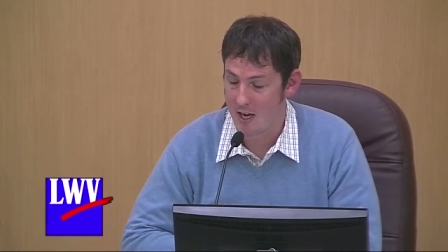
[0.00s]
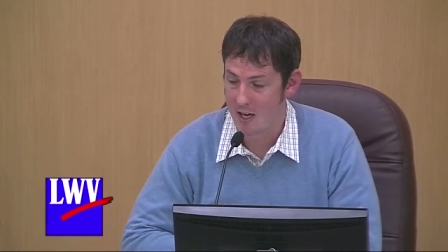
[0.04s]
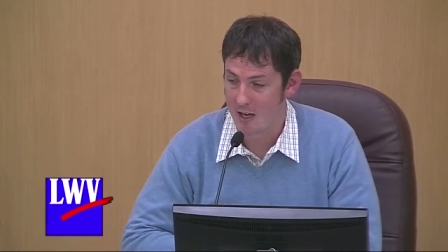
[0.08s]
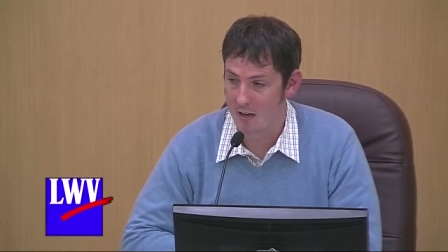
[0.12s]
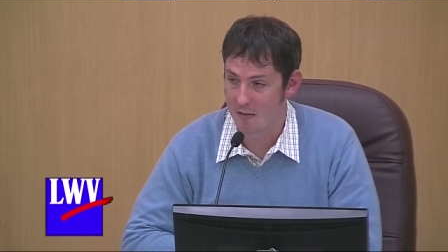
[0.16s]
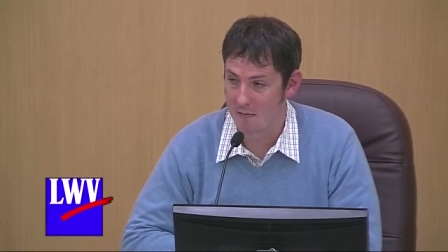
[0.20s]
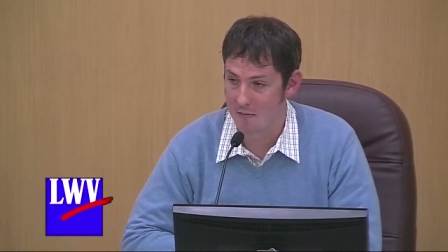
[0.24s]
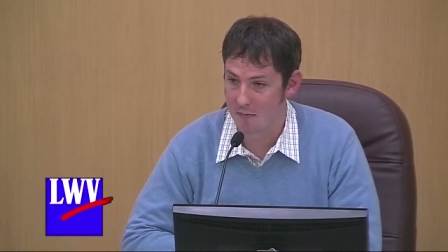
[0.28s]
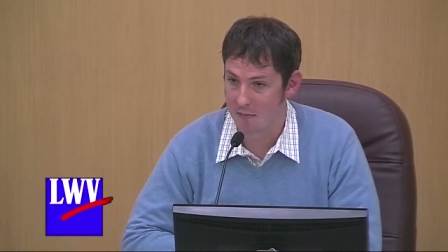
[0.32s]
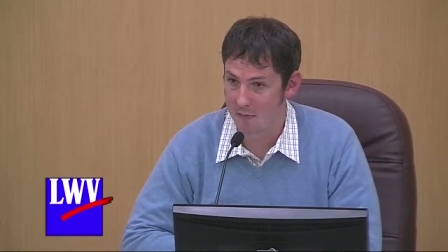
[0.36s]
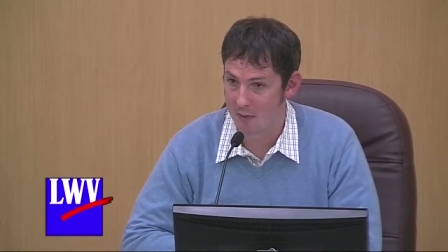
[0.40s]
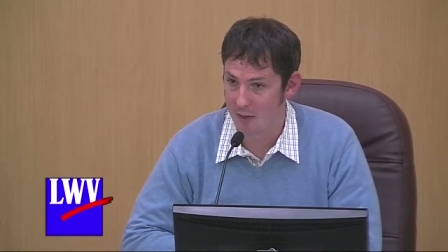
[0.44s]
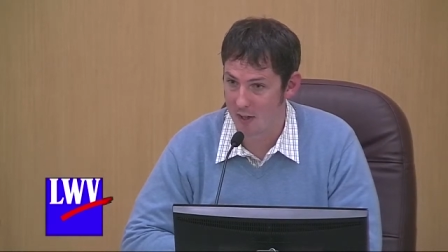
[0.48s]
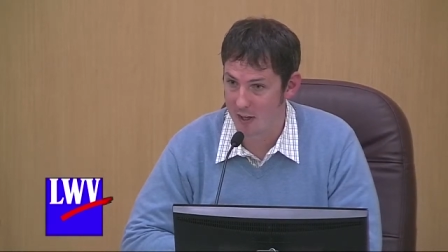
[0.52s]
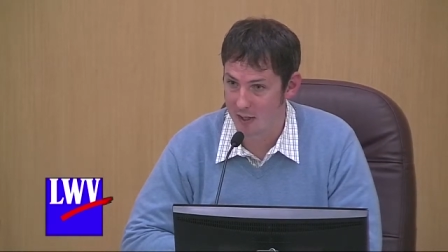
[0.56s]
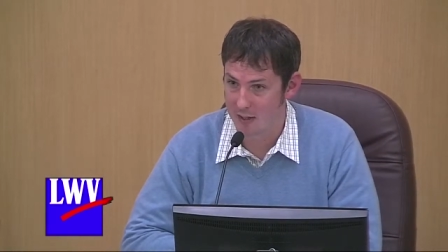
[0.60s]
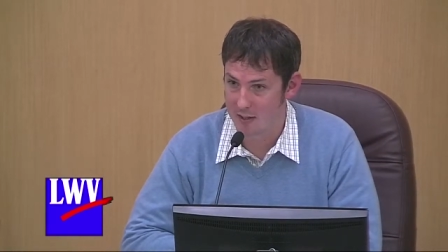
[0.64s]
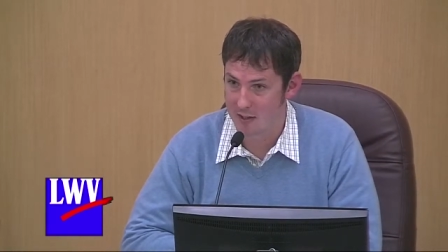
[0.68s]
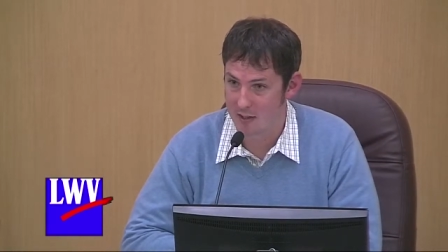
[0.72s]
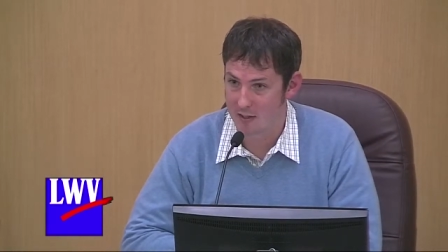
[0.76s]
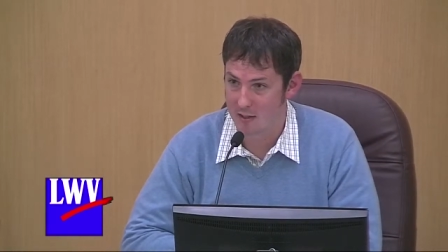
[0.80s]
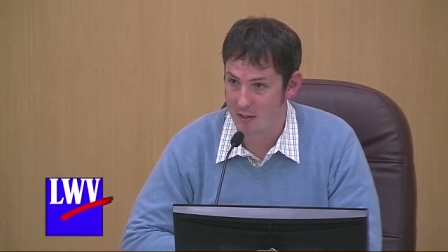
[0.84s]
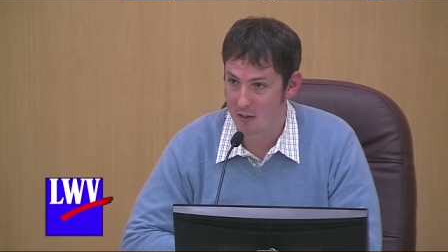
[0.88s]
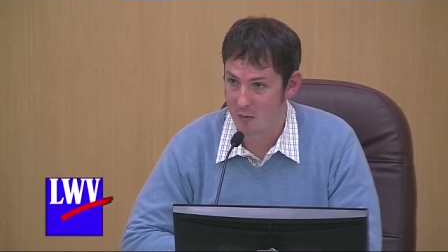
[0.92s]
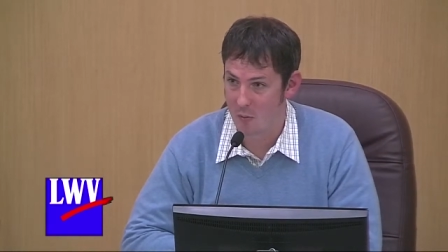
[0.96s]

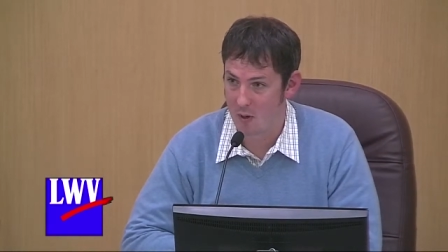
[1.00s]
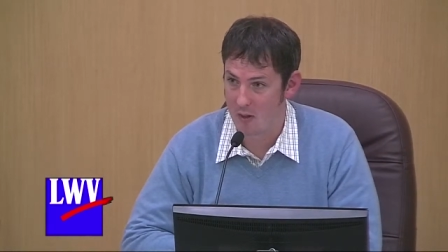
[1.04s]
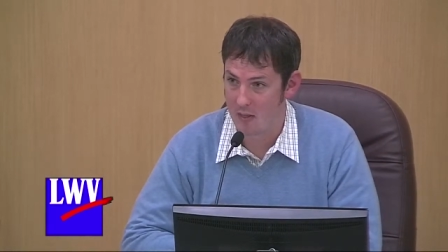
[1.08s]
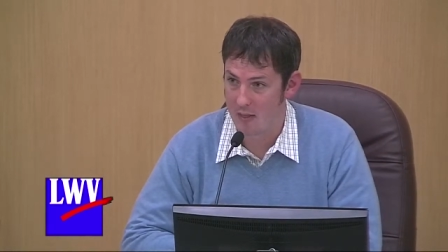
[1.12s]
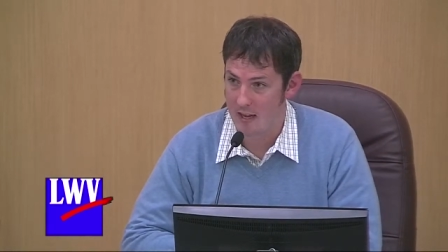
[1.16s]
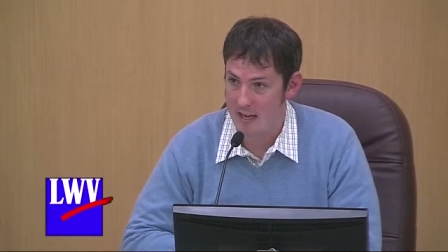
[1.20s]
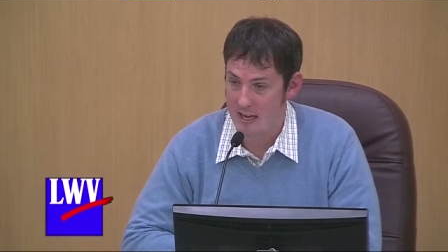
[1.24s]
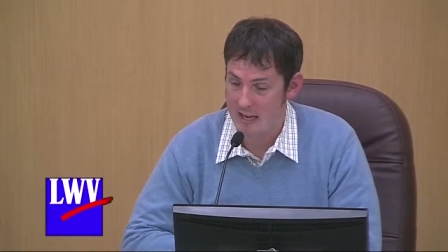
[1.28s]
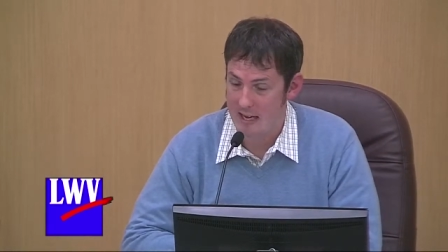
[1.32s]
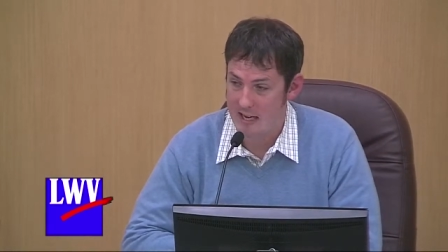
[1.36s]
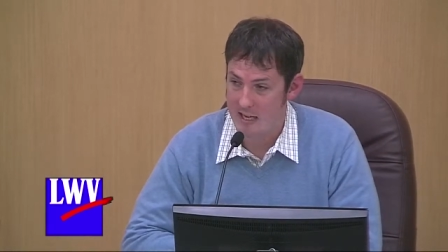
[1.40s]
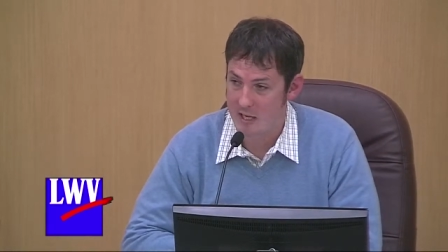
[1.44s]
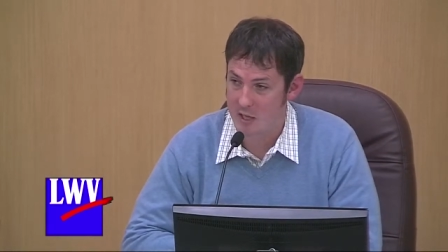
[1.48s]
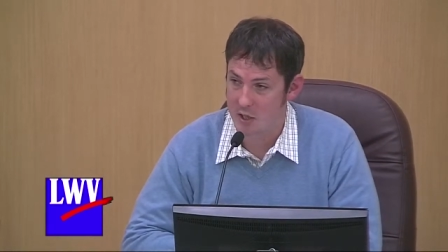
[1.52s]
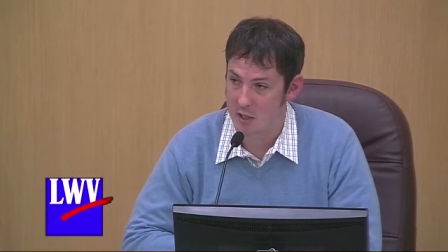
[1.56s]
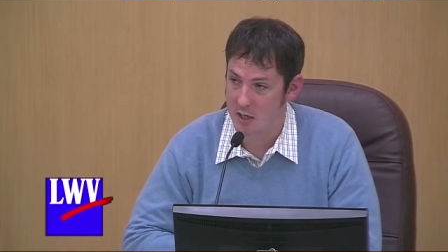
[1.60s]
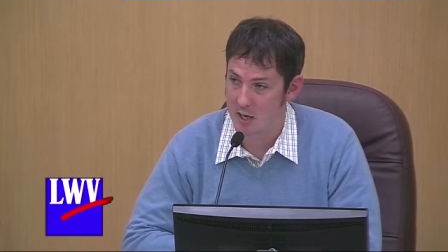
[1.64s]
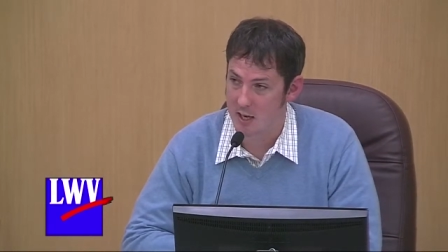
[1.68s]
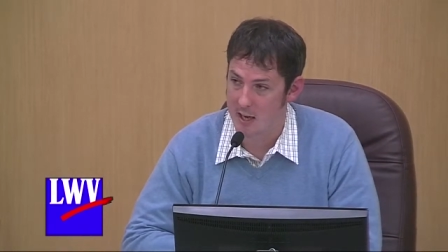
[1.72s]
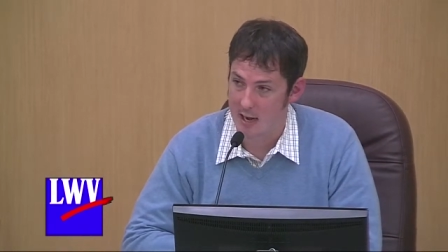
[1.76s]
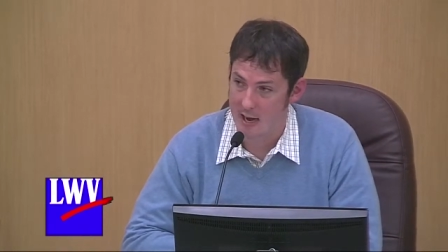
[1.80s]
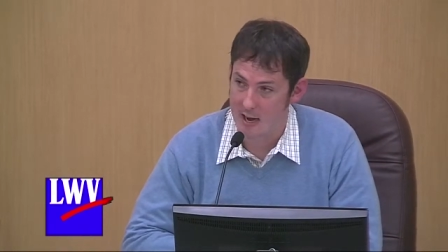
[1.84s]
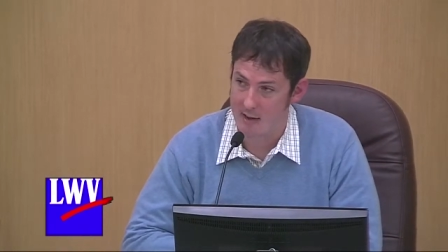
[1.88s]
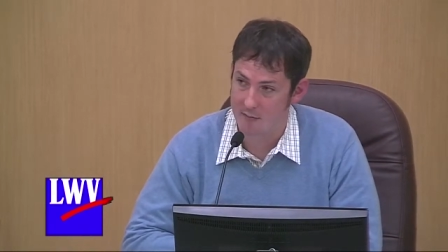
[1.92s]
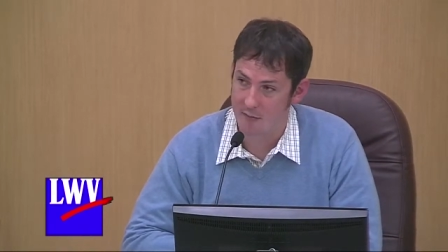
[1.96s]
conflicts with each
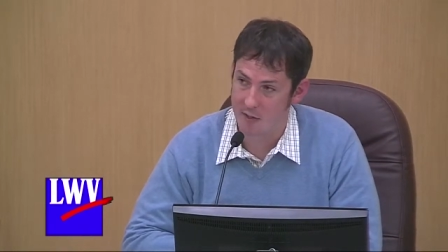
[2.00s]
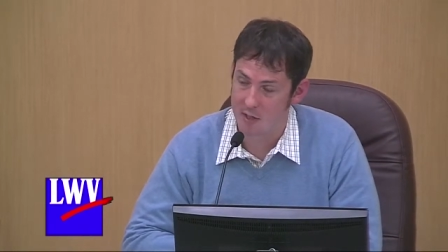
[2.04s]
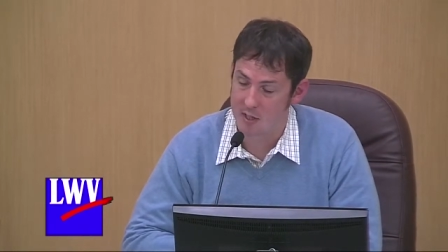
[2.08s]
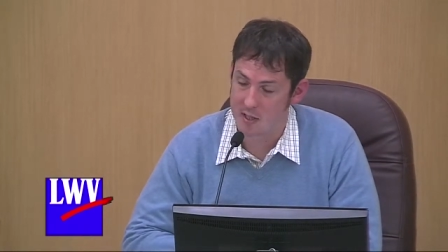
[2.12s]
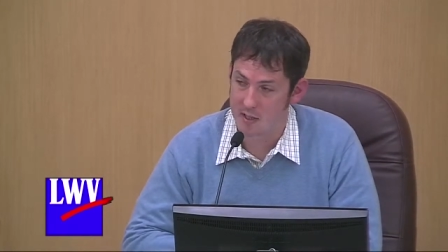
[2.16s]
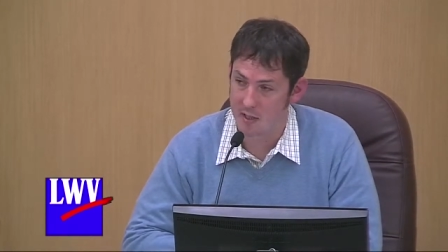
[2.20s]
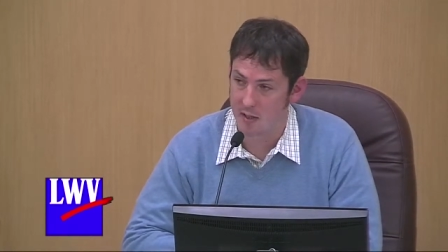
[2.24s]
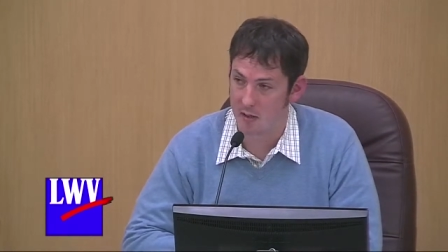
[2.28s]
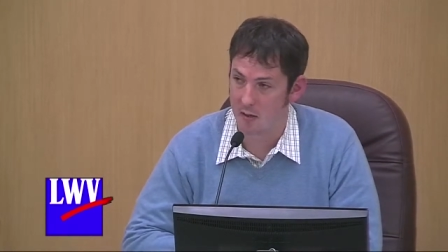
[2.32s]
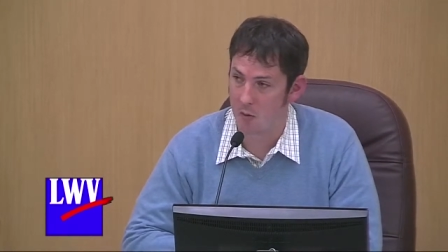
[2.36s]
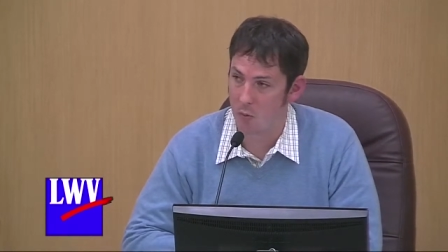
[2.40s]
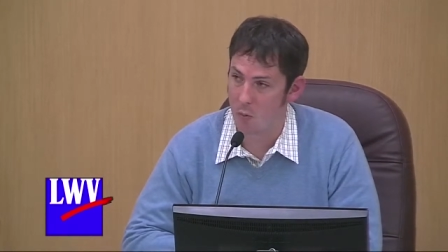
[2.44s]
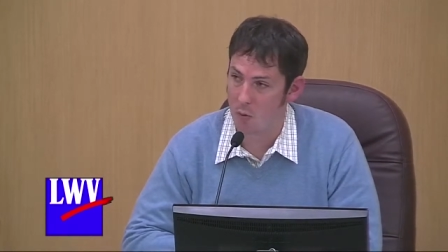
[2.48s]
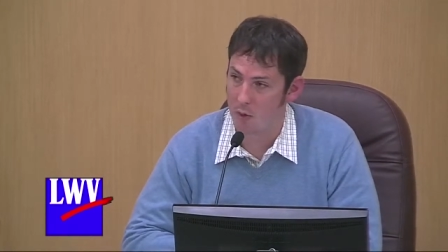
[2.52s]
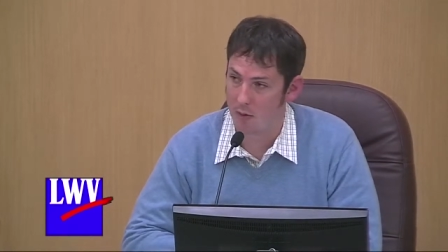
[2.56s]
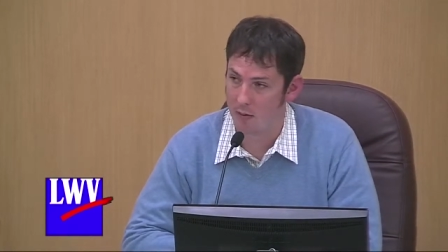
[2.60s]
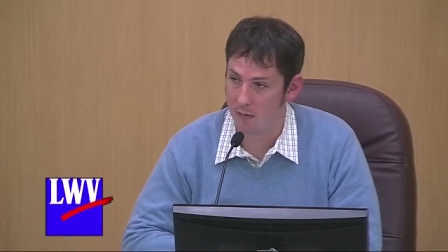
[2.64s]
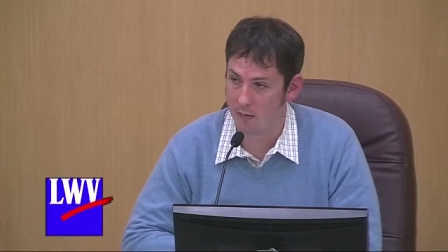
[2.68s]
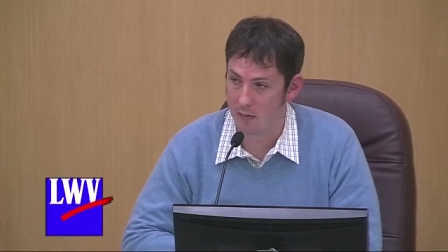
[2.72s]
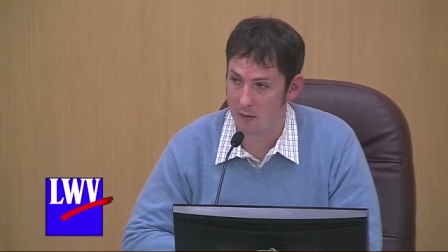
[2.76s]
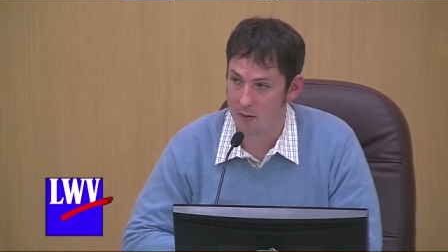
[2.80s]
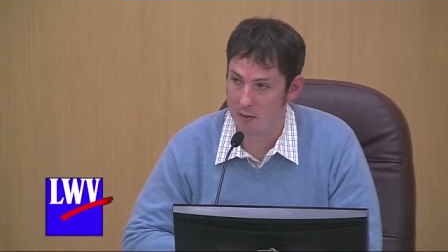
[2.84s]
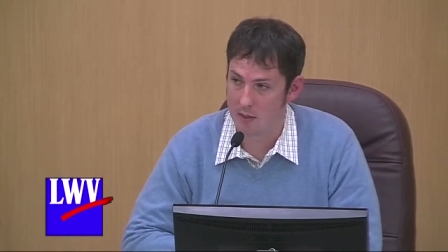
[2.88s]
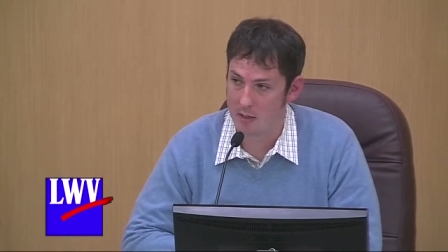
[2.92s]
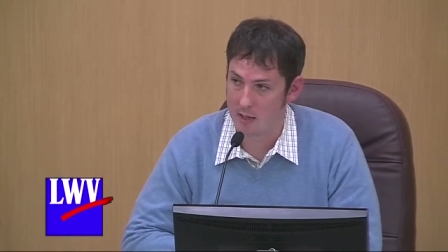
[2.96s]
and every single one
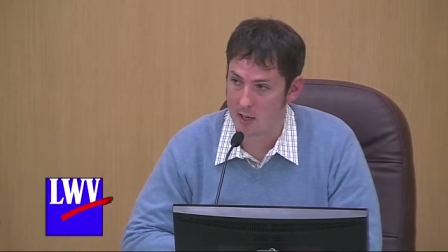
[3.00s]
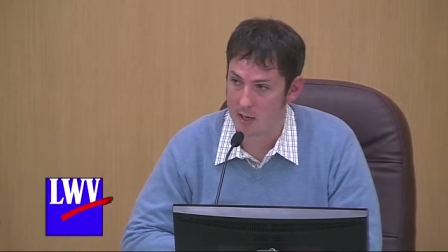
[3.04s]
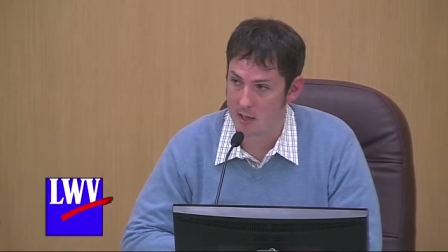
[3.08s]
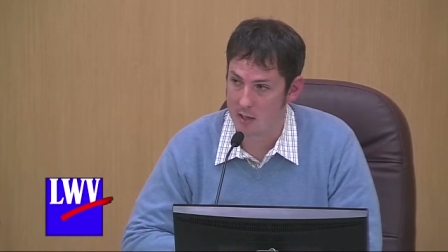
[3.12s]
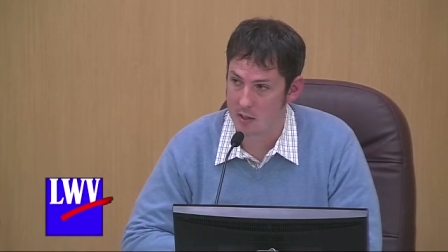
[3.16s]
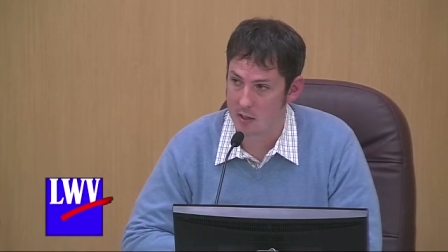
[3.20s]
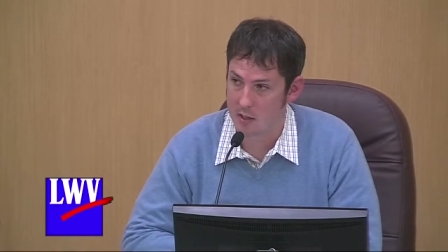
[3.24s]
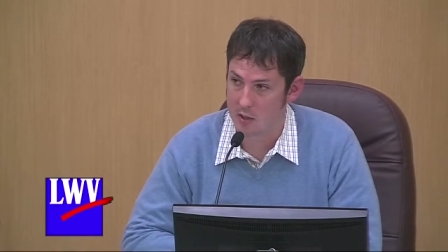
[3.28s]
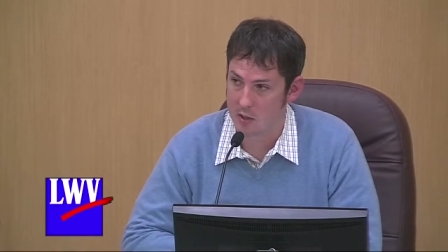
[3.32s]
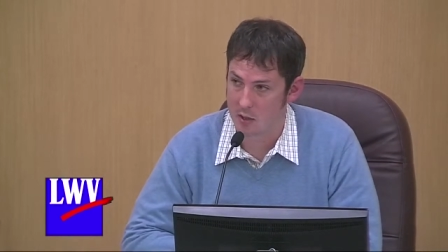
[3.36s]
of those states,